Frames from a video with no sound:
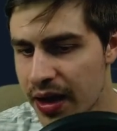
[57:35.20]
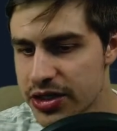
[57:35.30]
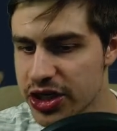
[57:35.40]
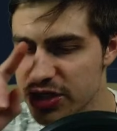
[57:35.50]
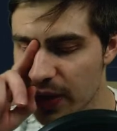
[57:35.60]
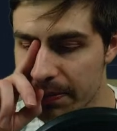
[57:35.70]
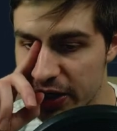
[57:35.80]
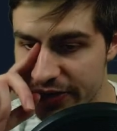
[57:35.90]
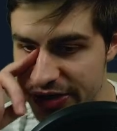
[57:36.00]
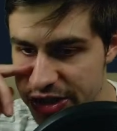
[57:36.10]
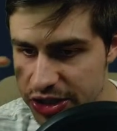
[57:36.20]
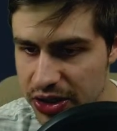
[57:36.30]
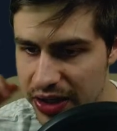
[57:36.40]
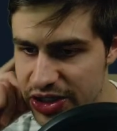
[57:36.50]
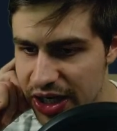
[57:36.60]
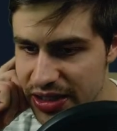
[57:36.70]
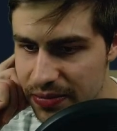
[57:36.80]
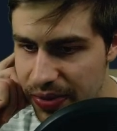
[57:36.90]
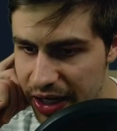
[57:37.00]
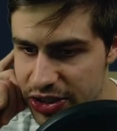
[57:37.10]
Just swap Mitrovic to start and Justin
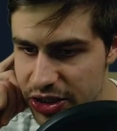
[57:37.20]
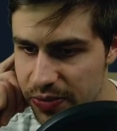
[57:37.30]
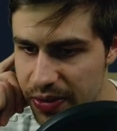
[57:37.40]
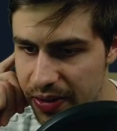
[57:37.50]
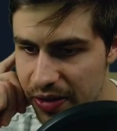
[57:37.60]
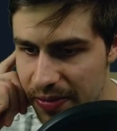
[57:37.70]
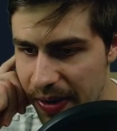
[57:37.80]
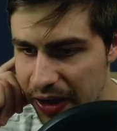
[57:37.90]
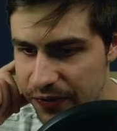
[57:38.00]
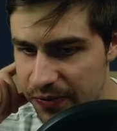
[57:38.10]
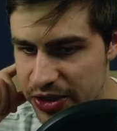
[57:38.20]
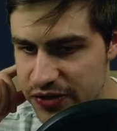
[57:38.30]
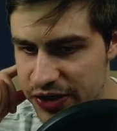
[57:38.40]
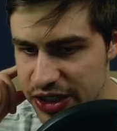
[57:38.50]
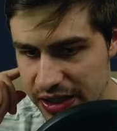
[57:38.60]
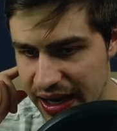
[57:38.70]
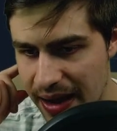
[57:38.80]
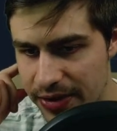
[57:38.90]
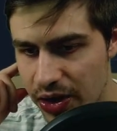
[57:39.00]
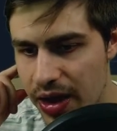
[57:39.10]
bench. Could be going to be paying for Mitrovic as a
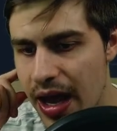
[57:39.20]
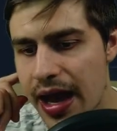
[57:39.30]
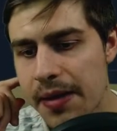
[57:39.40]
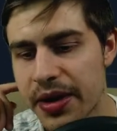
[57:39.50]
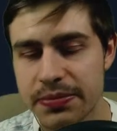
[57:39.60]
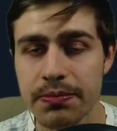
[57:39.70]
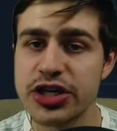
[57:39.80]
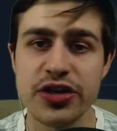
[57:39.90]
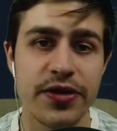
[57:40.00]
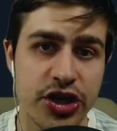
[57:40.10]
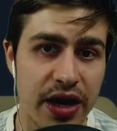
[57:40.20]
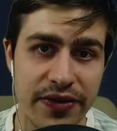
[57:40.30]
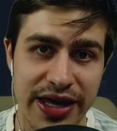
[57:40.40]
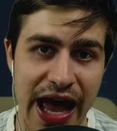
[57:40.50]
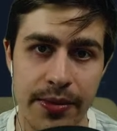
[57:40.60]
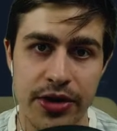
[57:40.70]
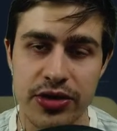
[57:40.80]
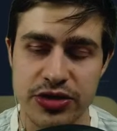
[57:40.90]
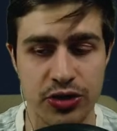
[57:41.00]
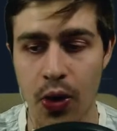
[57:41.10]
cameo. But Mitrovic could have a cameo
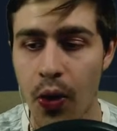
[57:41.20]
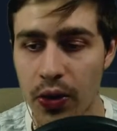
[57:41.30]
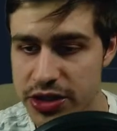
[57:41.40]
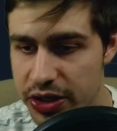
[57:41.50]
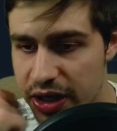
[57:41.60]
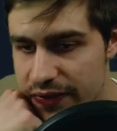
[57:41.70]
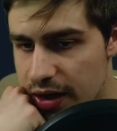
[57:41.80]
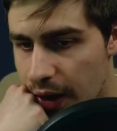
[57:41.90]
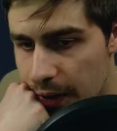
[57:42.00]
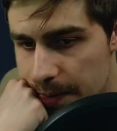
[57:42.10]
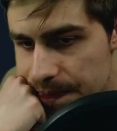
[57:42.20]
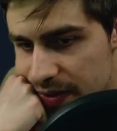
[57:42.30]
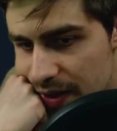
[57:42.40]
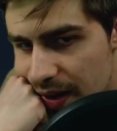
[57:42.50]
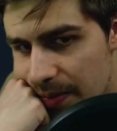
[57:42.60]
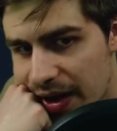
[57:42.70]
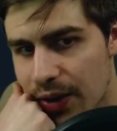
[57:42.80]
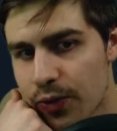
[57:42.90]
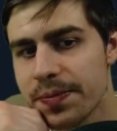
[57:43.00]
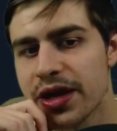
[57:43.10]
and score, so you never know. But I
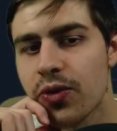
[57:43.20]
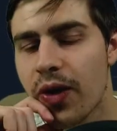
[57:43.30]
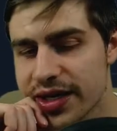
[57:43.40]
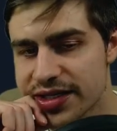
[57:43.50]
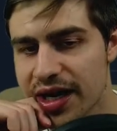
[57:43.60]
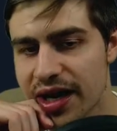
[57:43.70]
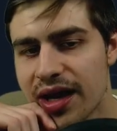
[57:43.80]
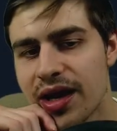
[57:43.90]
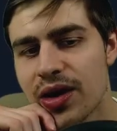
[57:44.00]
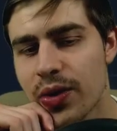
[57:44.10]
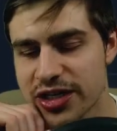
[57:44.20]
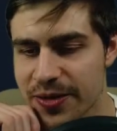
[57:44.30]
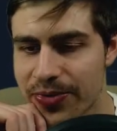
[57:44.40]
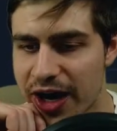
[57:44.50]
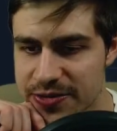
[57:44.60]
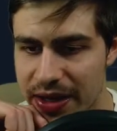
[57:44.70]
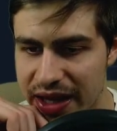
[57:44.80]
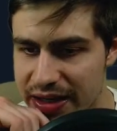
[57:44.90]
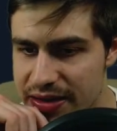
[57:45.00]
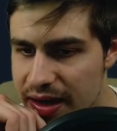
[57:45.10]
would be quite surprised by
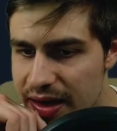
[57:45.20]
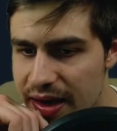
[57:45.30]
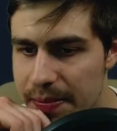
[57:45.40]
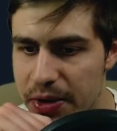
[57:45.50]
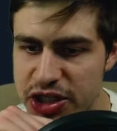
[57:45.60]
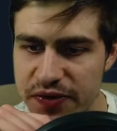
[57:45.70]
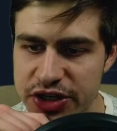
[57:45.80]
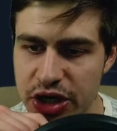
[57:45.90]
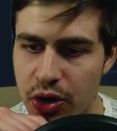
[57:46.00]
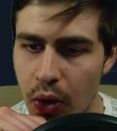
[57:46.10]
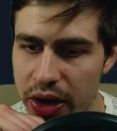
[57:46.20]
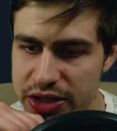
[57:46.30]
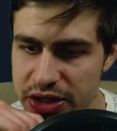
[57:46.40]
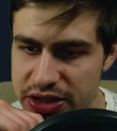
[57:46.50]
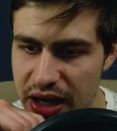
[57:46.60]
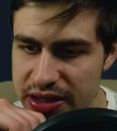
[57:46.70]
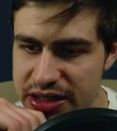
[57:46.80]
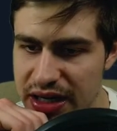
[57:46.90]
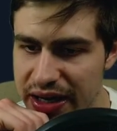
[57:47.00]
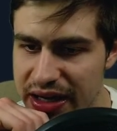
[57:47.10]
that. Mitrovic and Gordon to Zaha and
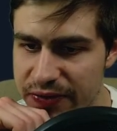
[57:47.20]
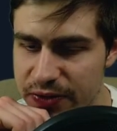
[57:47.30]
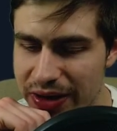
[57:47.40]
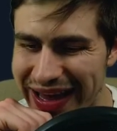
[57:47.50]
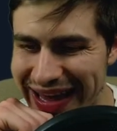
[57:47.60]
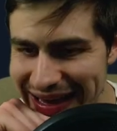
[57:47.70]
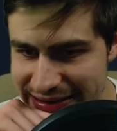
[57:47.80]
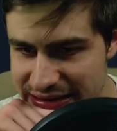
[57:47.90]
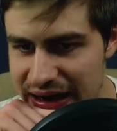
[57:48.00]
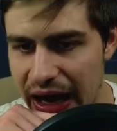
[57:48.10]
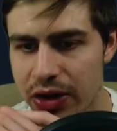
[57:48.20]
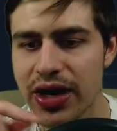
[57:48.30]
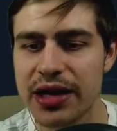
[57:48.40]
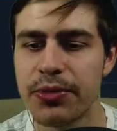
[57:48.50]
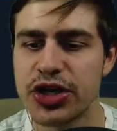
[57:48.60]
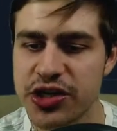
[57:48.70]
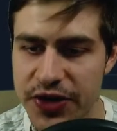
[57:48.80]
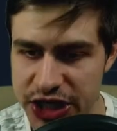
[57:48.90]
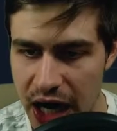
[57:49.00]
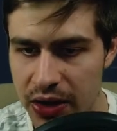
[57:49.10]
Solanke for a hit. I don't like
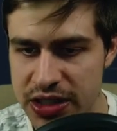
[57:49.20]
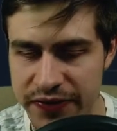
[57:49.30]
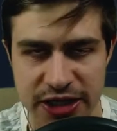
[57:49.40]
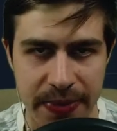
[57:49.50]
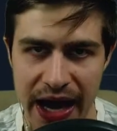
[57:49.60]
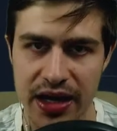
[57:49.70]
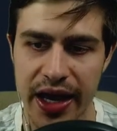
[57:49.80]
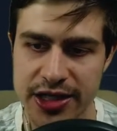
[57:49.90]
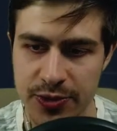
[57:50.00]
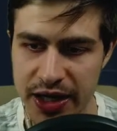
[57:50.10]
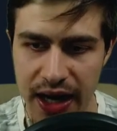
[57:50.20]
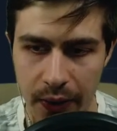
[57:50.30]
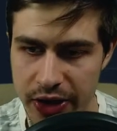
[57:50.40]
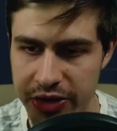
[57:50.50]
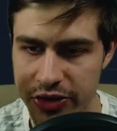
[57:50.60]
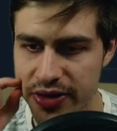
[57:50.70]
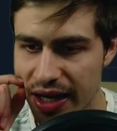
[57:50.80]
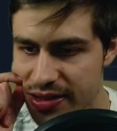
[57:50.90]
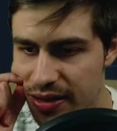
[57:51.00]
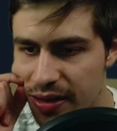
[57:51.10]
Mitrovic out if he's back next week. I wouldn't do
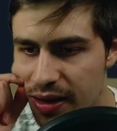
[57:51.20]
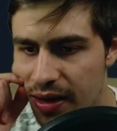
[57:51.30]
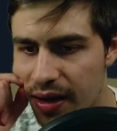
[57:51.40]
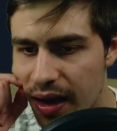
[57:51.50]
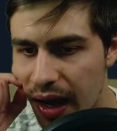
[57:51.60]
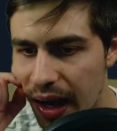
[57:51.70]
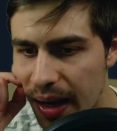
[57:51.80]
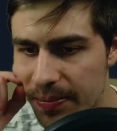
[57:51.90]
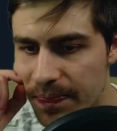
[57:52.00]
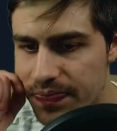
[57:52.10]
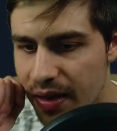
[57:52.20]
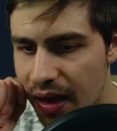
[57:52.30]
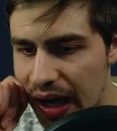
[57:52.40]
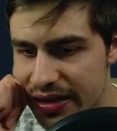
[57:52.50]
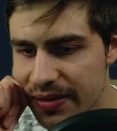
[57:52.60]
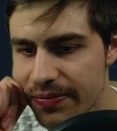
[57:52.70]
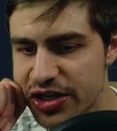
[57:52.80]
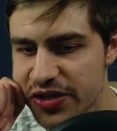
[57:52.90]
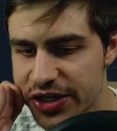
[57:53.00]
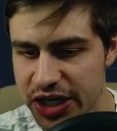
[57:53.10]
that. I think
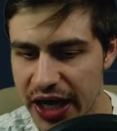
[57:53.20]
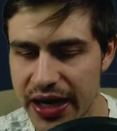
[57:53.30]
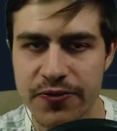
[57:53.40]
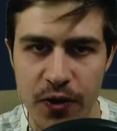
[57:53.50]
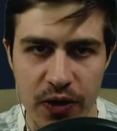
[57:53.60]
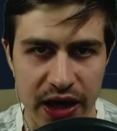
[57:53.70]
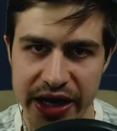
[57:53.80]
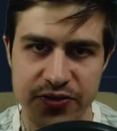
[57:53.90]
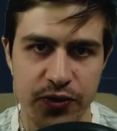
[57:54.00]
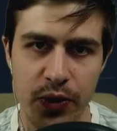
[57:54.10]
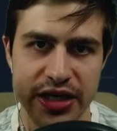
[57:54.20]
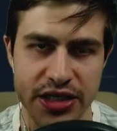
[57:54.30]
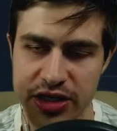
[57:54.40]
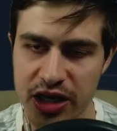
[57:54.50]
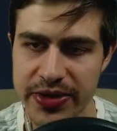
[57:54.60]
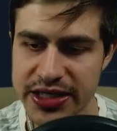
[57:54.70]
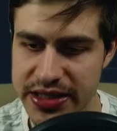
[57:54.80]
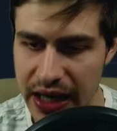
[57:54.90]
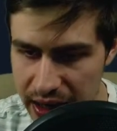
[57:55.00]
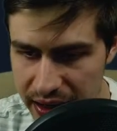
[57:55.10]
Mitrovic in for the next few weeks is going to be
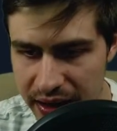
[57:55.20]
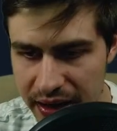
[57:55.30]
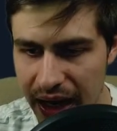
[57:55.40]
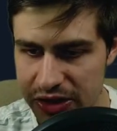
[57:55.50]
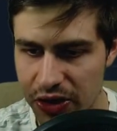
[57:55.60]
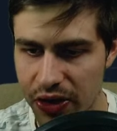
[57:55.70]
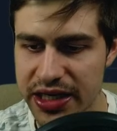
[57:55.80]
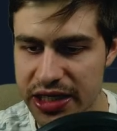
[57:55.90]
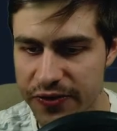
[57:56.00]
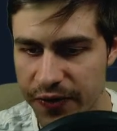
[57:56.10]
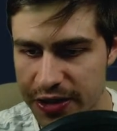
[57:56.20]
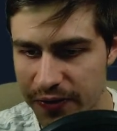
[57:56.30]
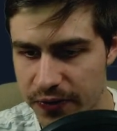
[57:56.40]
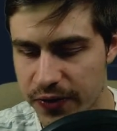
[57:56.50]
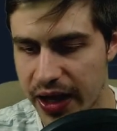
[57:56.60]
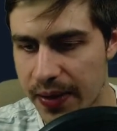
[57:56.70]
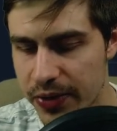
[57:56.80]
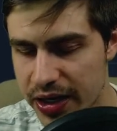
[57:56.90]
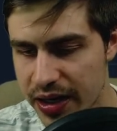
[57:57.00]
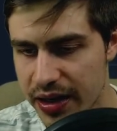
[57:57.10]
stellar as long as he is fit for game
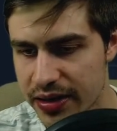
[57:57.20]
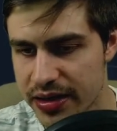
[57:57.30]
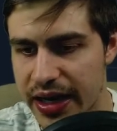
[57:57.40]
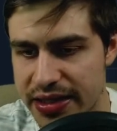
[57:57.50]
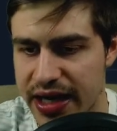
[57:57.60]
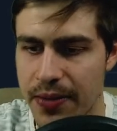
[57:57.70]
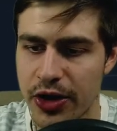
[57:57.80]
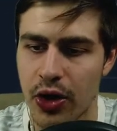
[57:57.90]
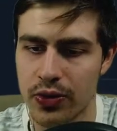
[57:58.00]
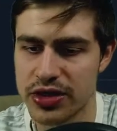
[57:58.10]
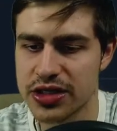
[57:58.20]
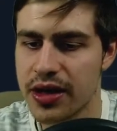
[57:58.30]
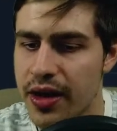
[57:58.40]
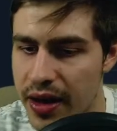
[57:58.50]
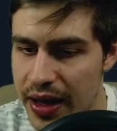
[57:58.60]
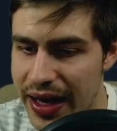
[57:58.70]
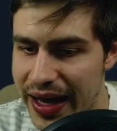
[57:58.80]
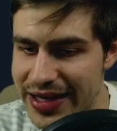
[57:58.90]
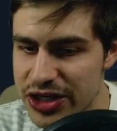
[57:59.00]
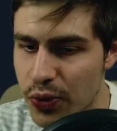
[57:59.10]
week, the next game week onwards.
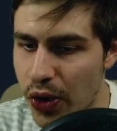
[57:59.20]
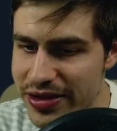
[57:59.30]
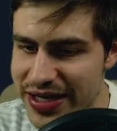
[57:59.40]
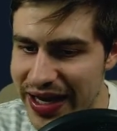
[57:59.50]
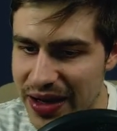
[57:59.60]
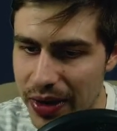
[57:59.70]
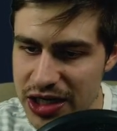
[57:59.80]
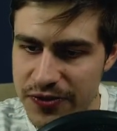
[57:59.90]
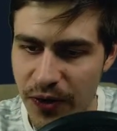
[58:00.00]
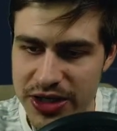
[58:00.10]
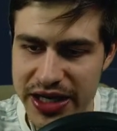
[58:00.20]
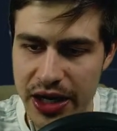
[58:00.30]
Is it worth taking a -4 to take